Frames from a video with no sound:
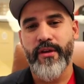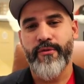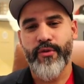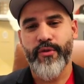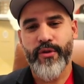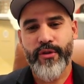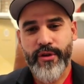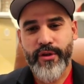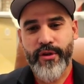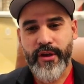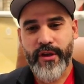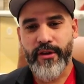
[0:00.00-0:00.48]
if
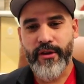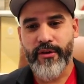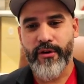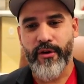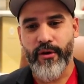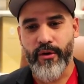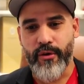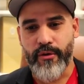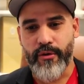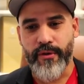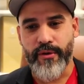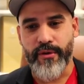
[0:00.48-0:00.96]
we look at
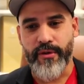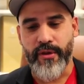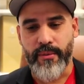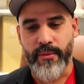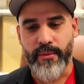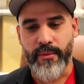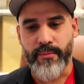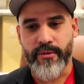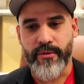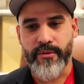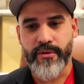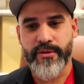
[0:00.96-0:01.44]
Oakville
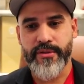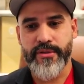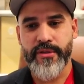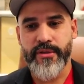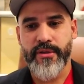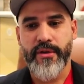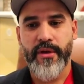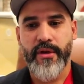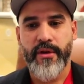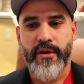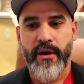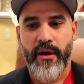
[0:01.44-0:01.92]
numbers,
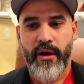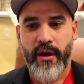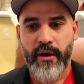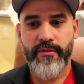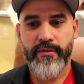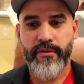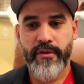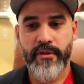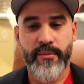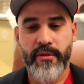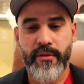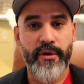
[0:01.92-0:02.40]

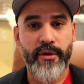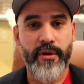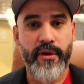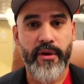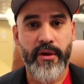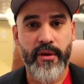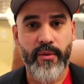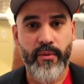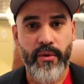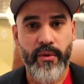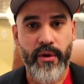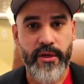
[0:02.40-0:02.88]
obviously the
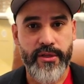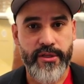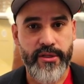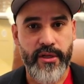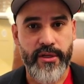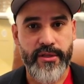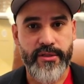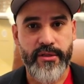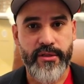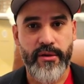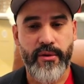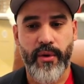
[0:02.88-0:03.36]
market
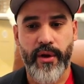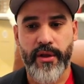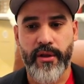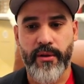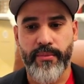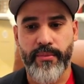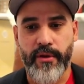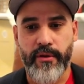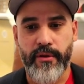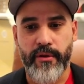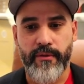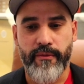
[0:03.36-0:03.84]
adjusted quite
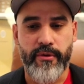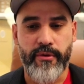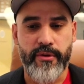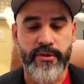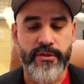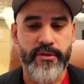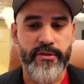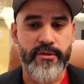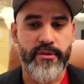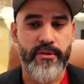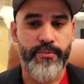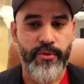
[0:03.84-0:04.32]
a bit
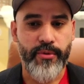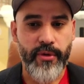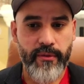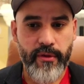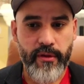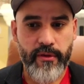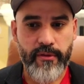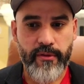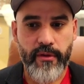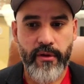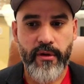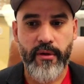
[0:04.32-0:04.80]
versus the
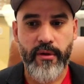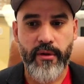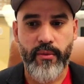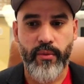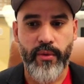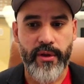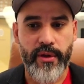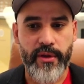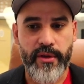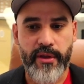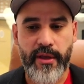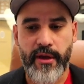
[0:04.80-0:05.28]
previous year.
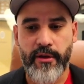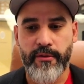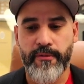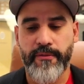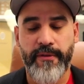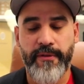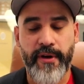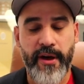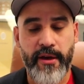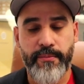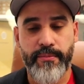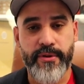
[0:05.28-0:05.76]
It went down
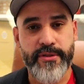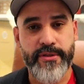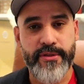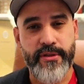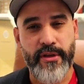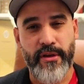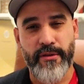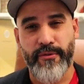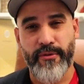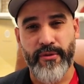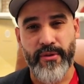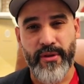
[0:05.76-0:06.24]

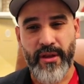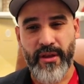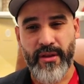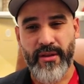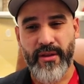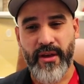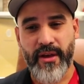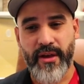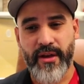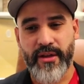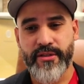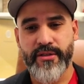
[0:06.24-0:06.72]
5% for
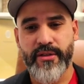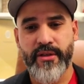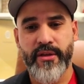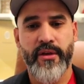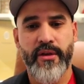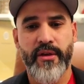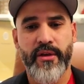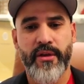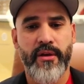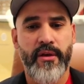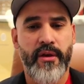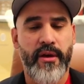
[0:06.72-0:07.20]
detached.
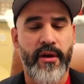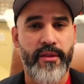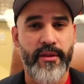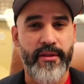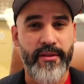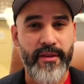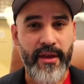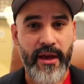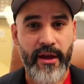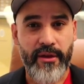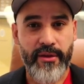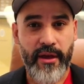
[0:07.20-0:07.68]

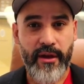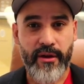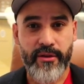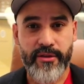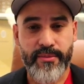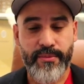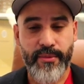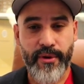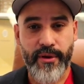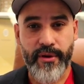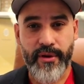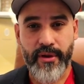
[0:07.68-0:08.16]
The
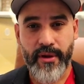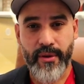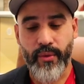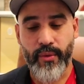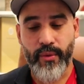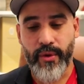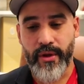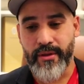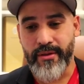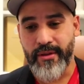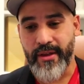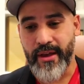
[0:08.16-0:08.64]
townhouse market
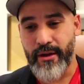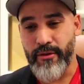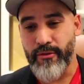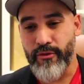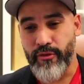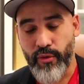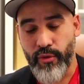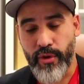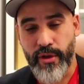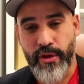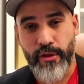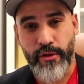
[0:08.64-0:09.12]
went down
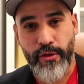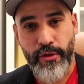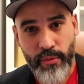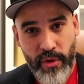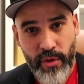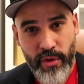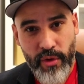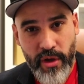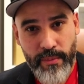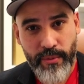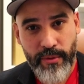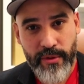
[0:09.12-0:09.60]

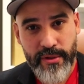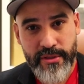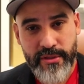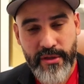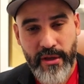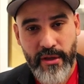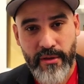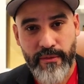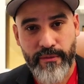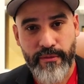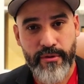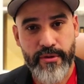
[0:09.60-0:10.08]

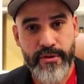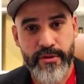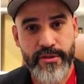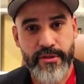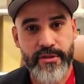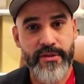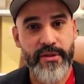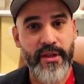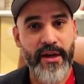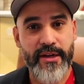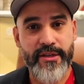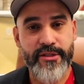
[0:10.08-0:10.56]
23%
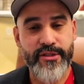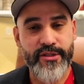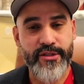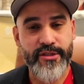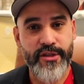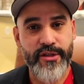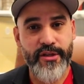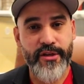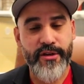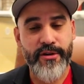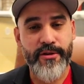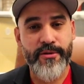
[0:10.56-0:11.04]
versus last
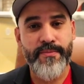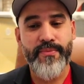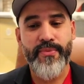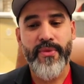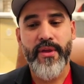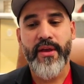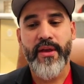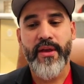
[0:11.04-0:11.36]
year.